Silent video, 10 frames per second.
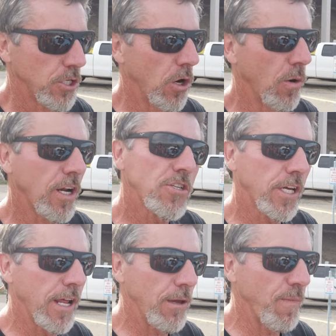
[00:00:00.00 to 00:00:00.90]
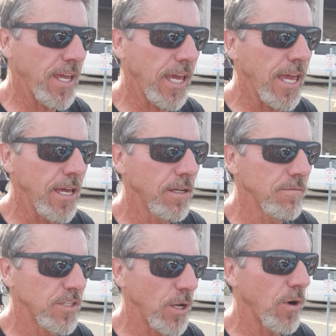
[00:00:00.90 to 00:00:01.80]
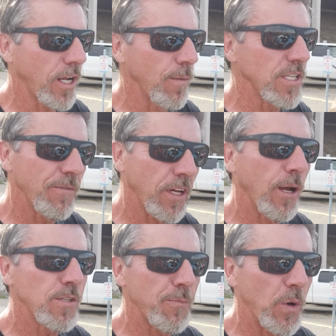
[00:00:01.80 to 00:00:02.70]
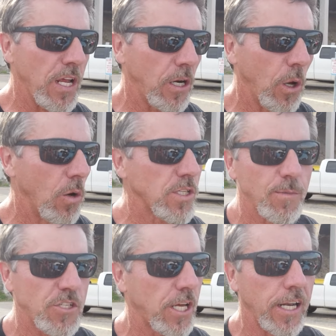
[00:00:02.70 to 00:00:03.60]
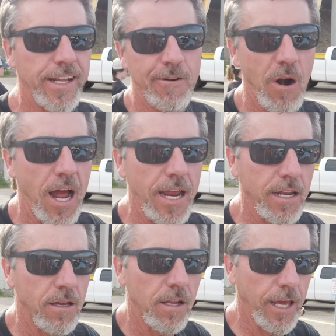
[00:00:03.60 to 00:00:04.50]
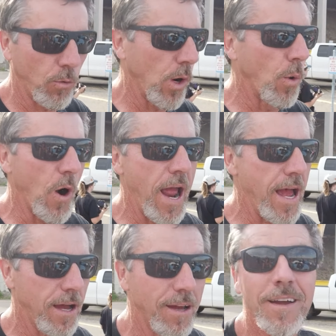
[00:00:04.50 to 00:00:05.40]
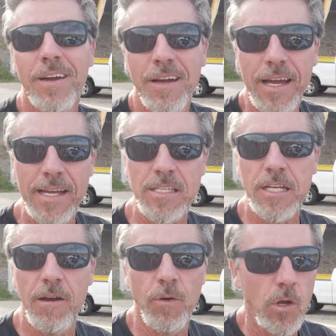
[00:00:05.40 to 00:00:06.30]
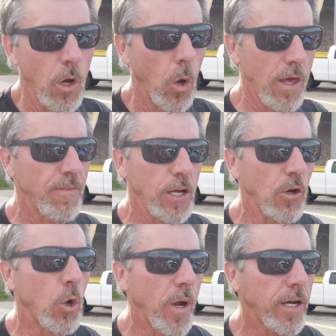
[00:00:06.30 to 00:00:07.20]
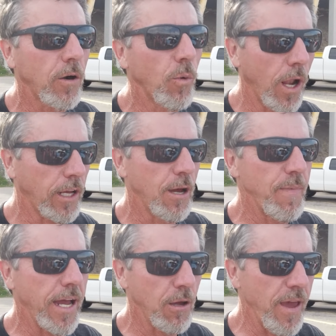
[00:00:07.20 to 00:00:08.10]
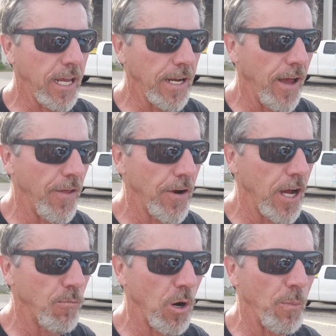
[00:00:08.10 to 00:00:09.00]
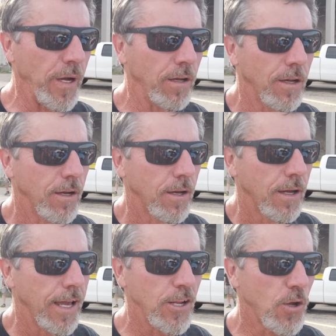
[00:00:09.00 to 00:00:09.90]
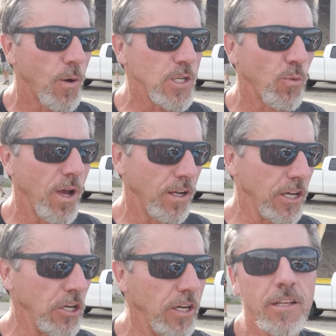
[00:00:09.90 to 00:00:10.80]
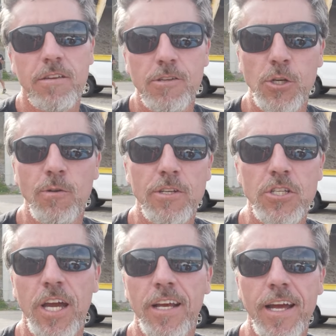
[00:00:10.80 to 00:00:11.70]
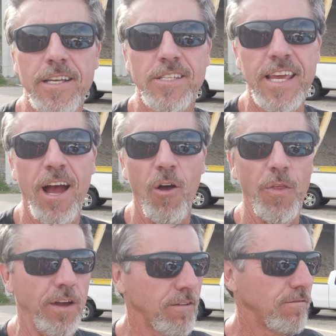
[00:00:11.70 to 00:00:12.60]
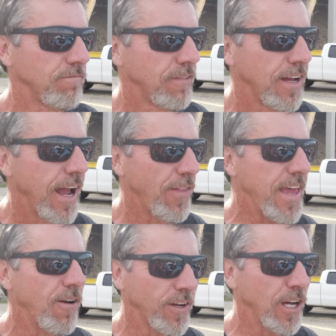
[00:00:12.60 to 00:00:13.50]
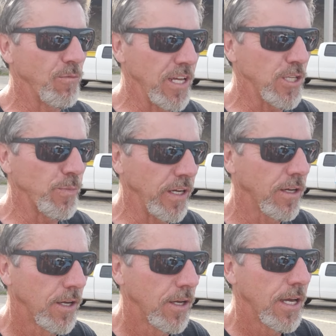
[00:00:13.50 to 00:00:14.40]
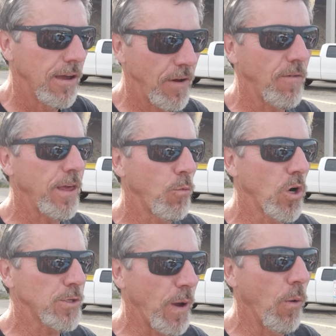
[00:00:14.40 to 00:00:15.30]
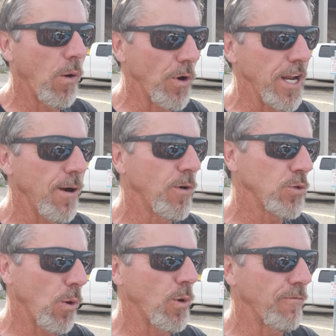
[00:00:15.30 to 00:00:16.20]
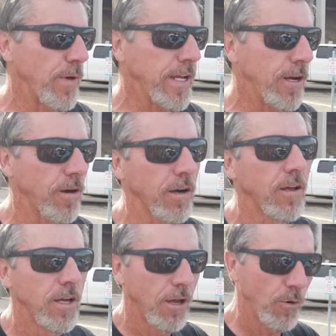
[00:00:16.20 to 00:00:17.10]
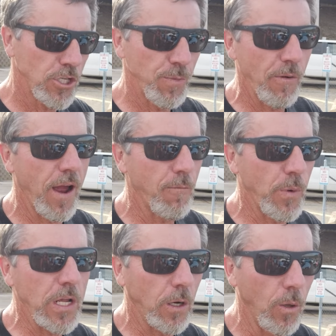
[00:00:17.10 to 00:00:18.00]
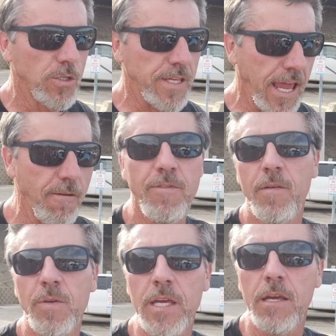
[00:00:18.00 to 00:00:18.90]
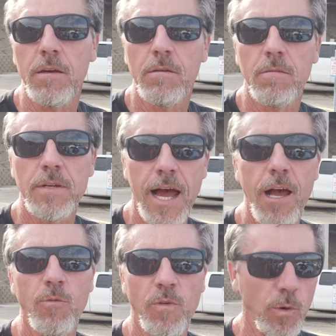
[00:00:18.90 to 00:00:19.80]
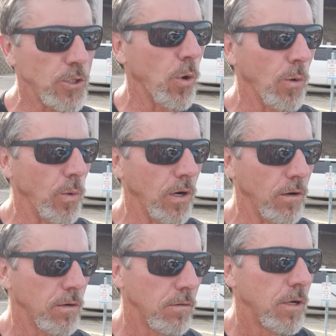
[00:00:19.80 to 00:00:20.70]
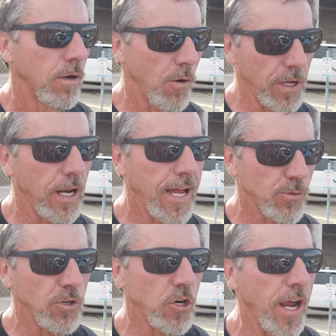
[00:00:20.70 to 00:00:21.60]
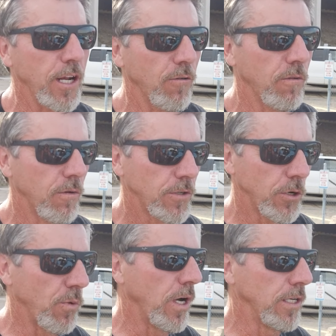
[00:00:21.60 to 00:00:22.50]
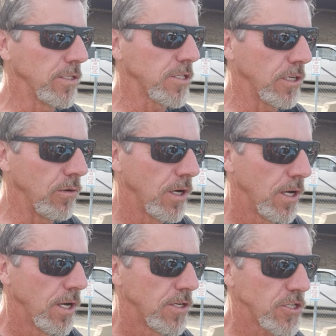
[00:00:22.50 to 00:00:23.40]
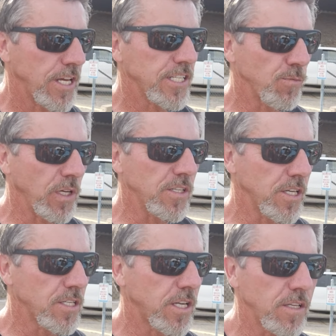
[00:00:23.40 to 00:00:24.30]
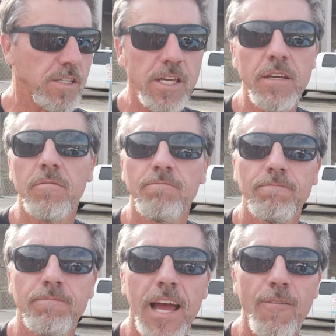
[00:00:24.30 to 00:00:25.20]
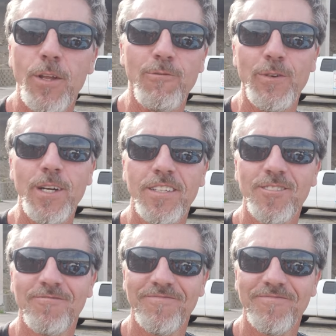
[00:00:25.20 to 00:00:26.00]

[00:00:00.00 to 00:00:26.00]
So we're just going to make it hit, see where it comes in. If it comes in pretty close, I'm just going to let it ride, like where we're at and stuff. Only if I go quicker will I come back to make another number. And it's always well and good. So just got to kind of see all the how the outcome is. But if everything works by what we're numbers, what we're figuring, we should be right pretty close to the 850 dial for which one we're or the class we're trying to, to run. So just get some consistency and have a little fun.